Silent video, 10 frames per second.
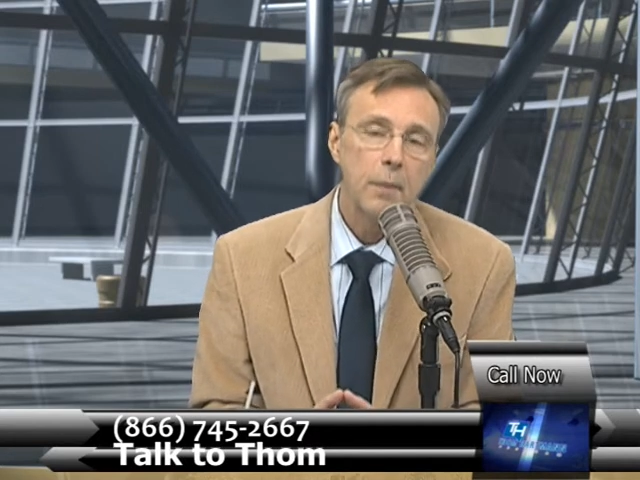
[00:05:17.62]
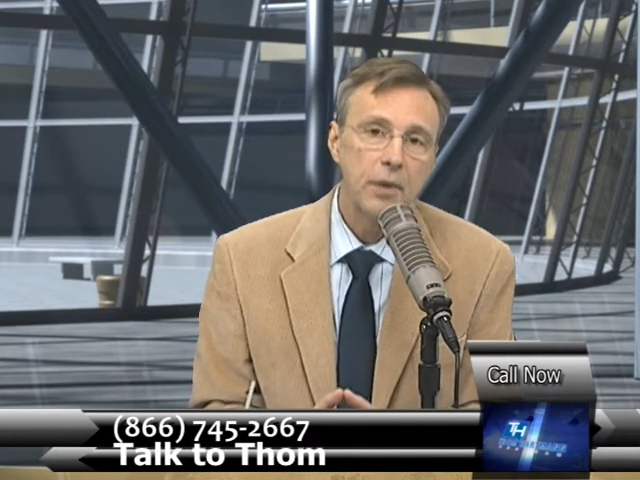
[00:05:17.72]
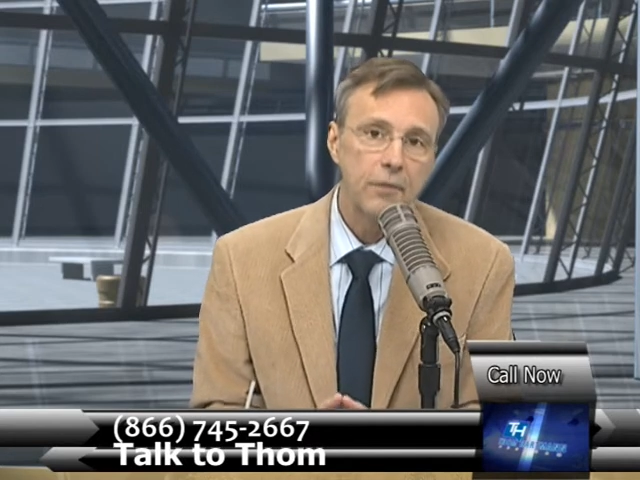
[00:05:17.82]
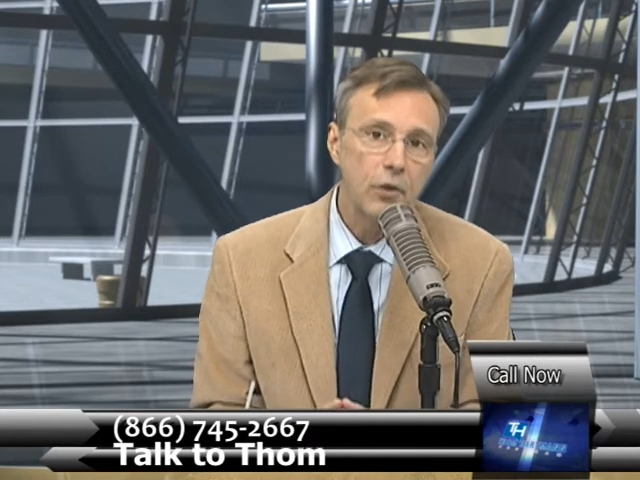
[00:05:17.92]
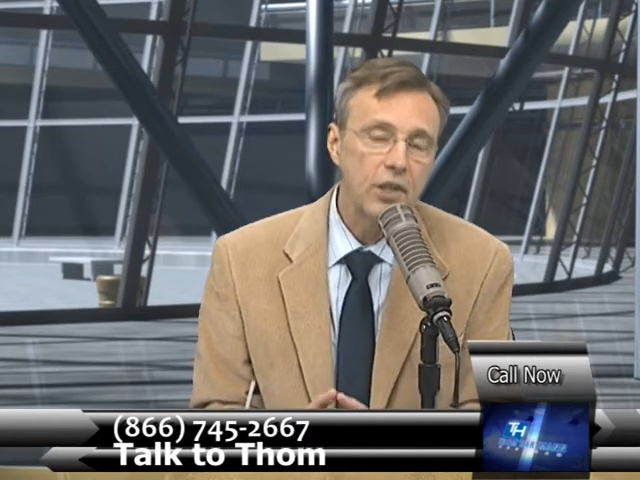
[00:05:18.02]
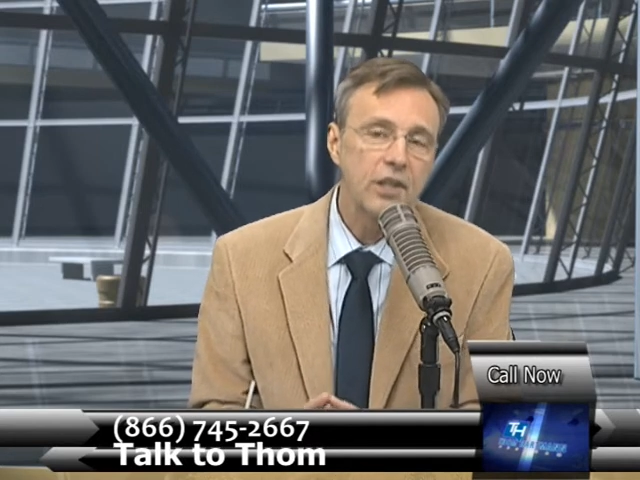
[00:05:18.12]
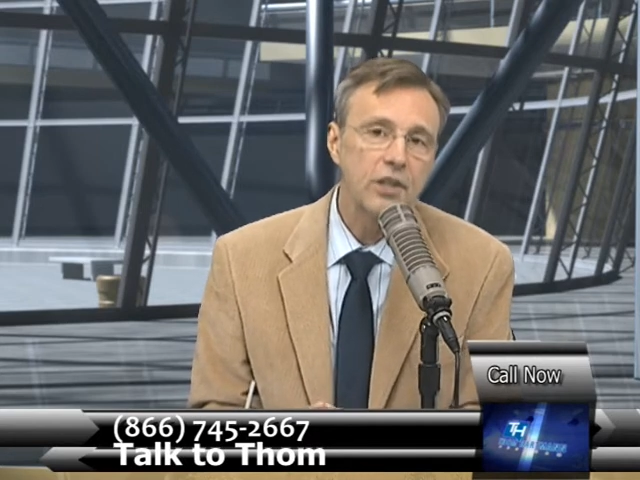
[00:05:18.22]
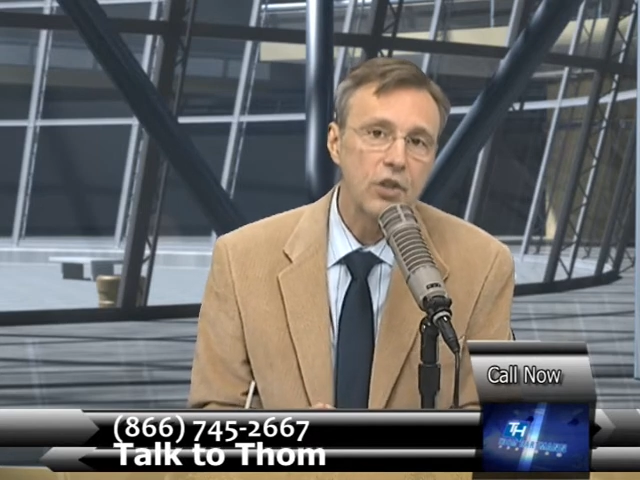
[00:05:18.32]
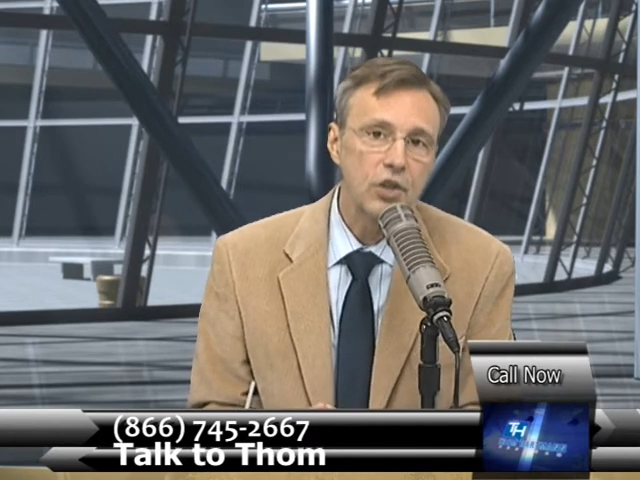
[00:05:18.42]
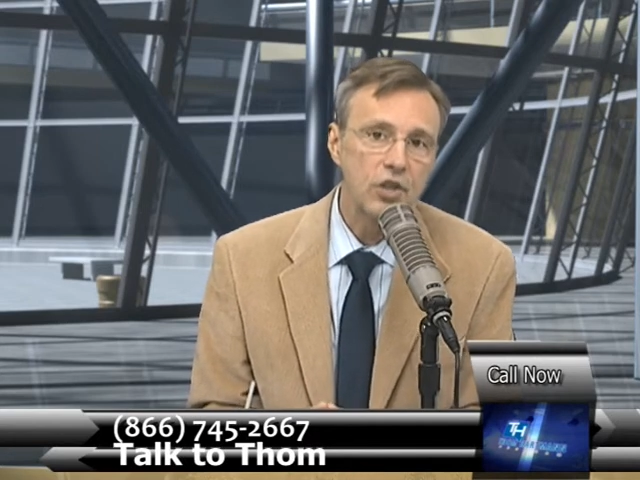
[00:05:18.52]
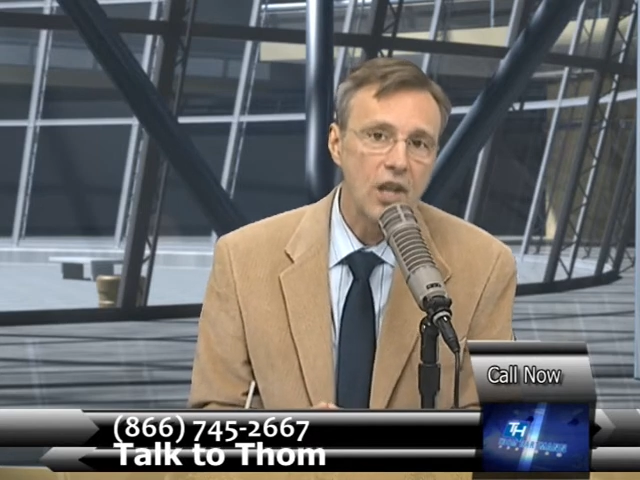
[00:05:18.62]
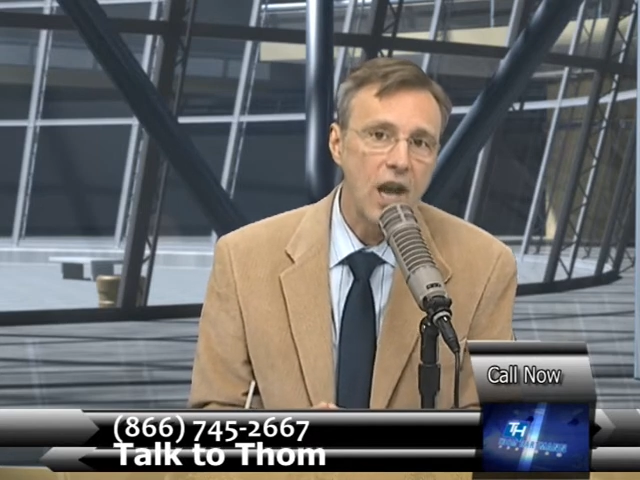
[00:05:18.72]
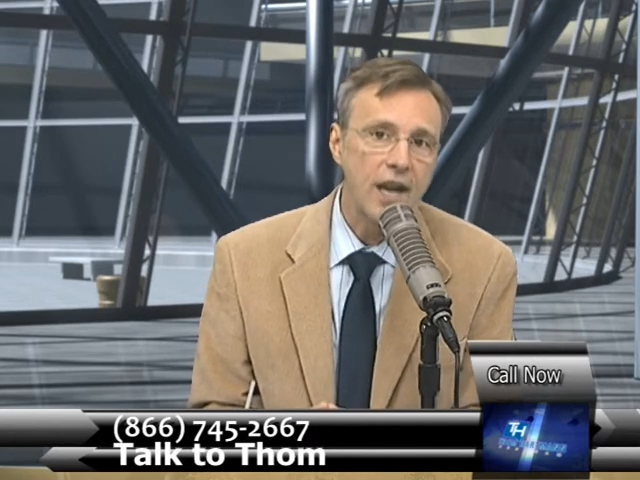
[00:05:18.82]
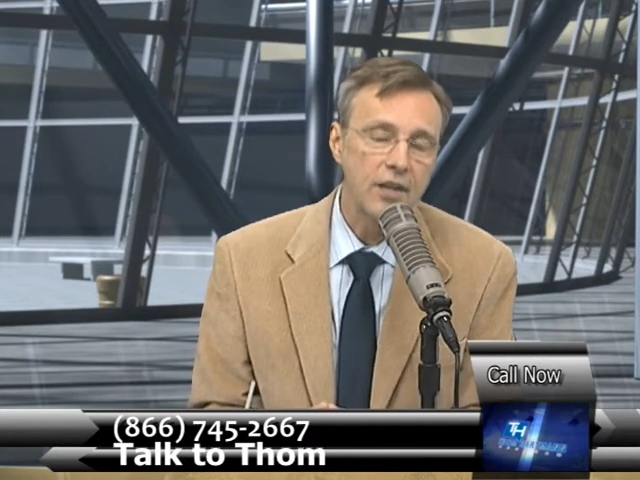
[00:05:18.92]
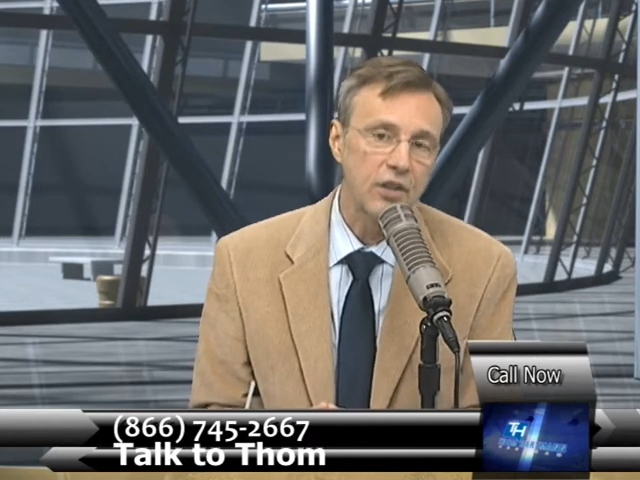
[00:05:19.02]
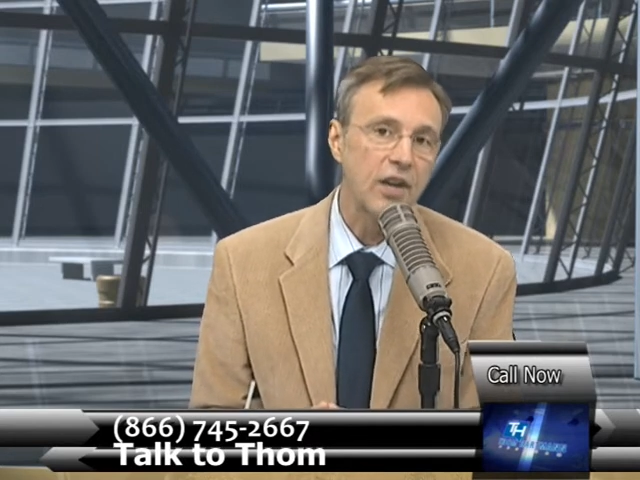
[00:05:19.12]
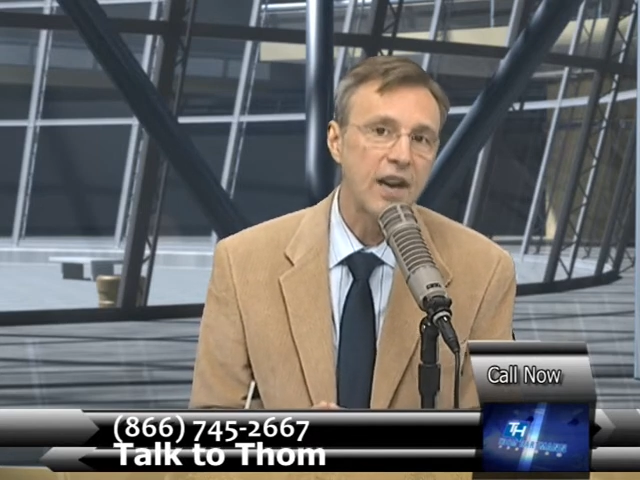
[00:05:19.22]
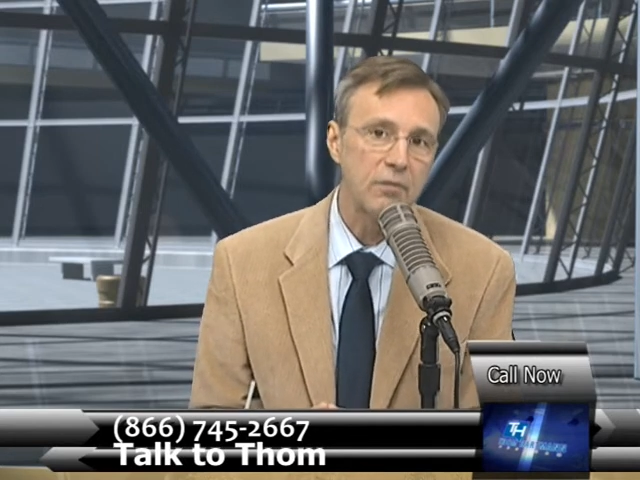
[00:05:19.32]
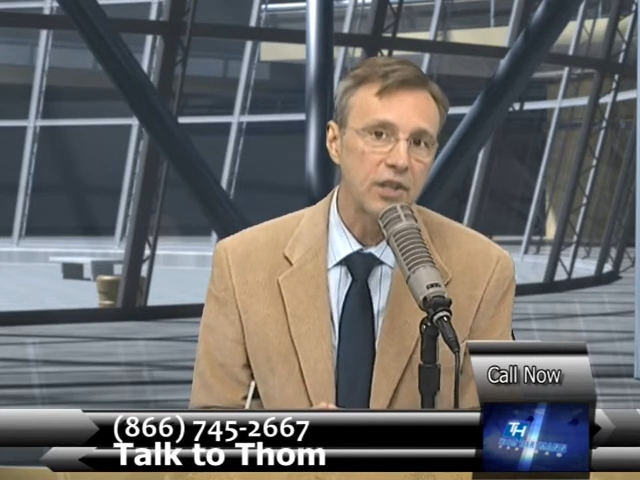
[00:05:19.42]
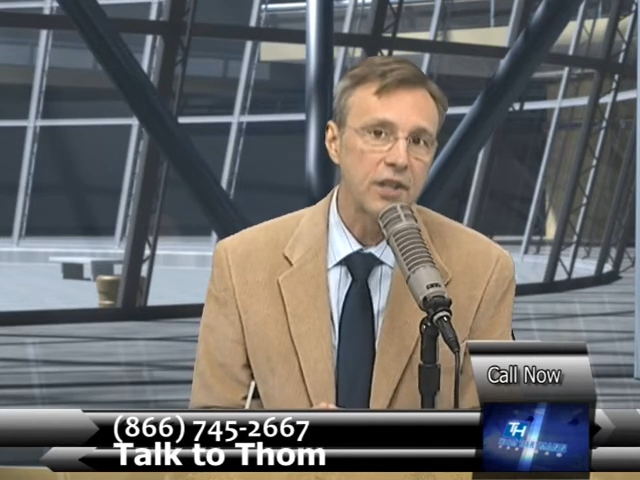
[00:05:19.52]
But if you think that they're just lying and they're
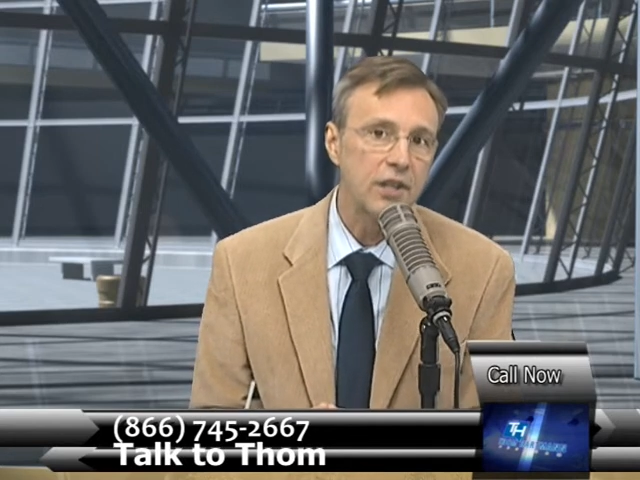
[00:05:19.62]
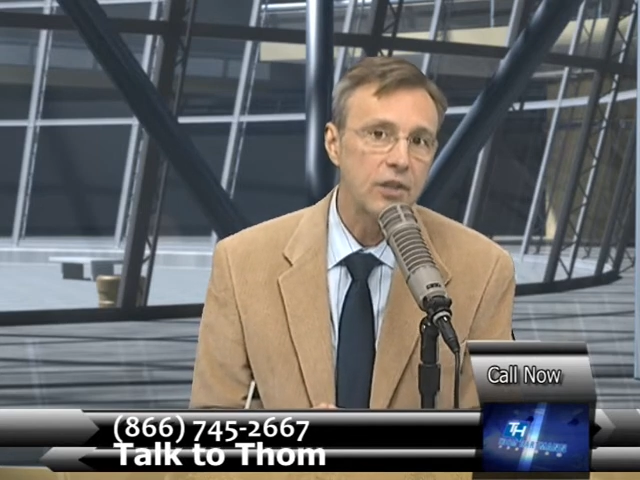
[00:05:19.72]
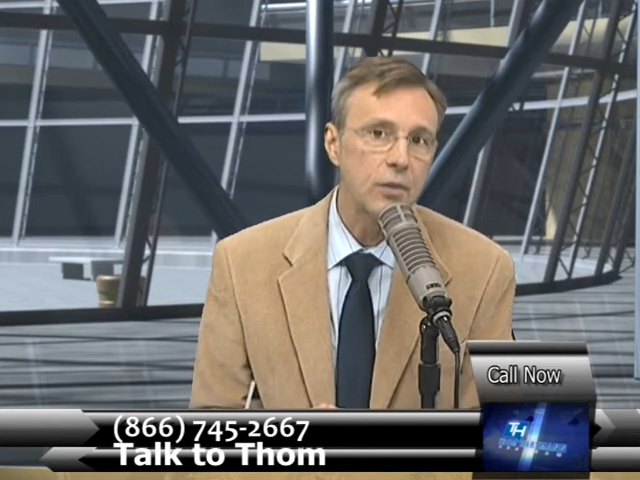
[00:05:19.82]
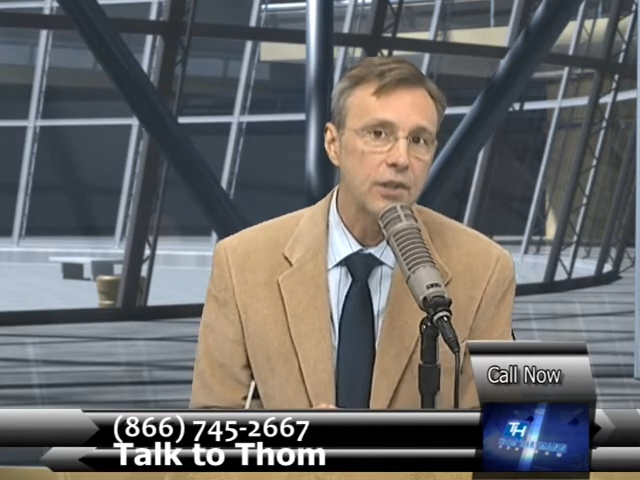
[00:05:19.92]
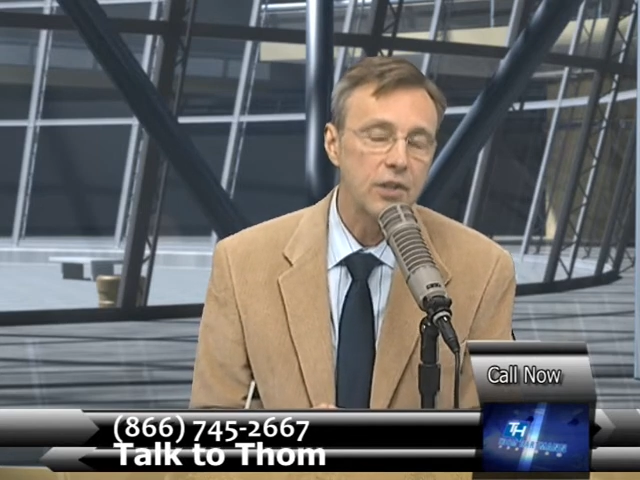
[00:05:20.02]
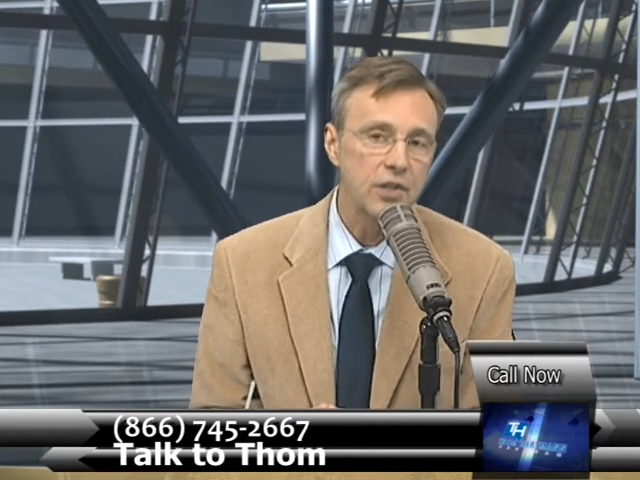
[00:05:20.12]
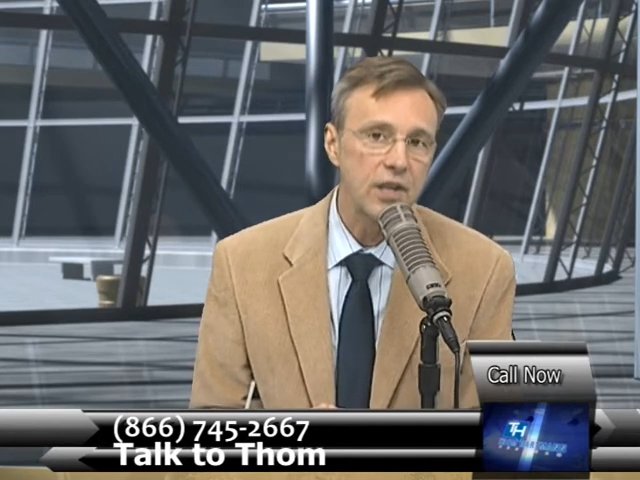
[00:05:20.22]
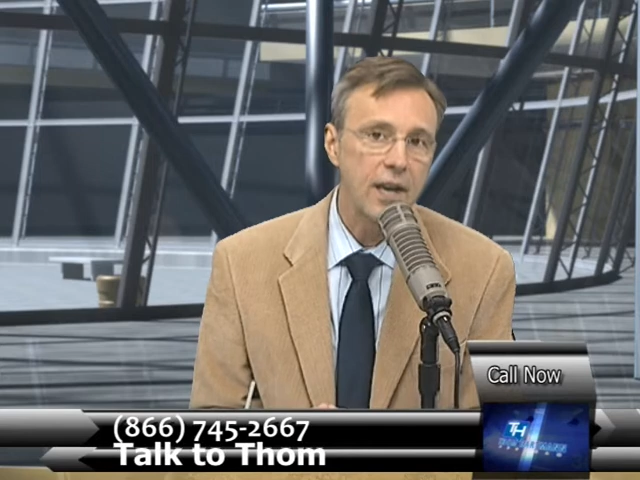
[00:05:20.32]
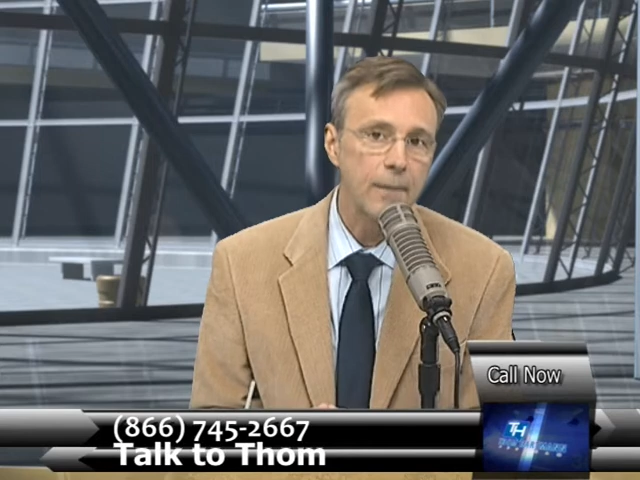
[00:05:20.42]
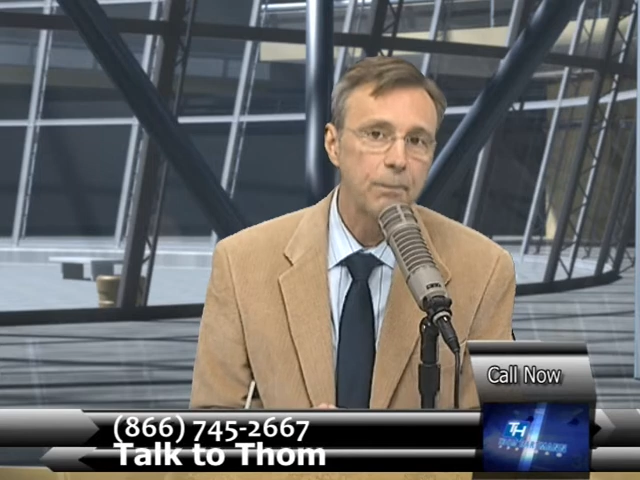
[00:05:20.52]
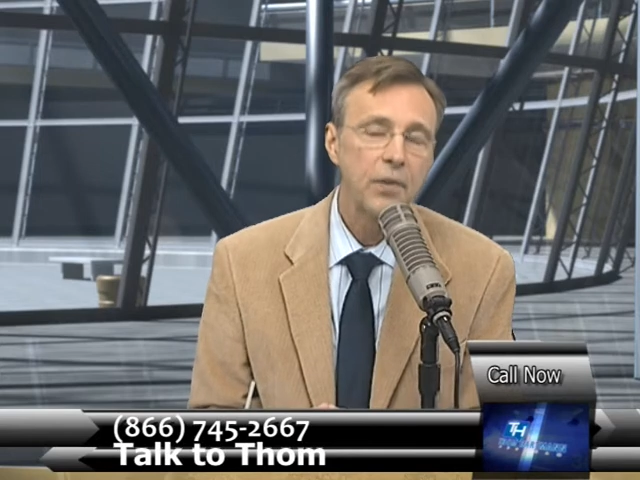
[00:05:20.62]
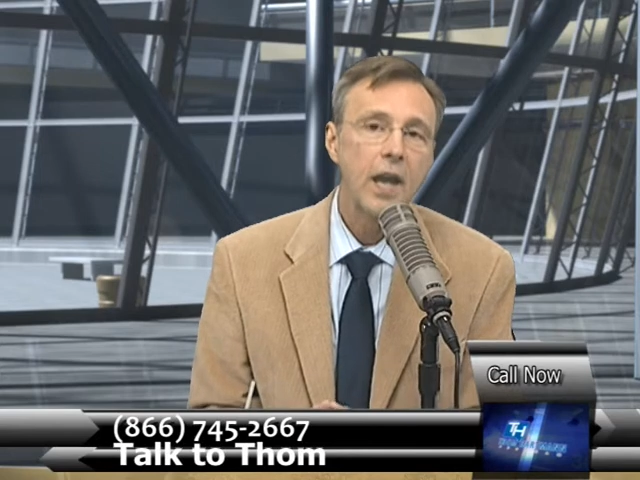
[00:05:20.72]
not really going to do what they're saying,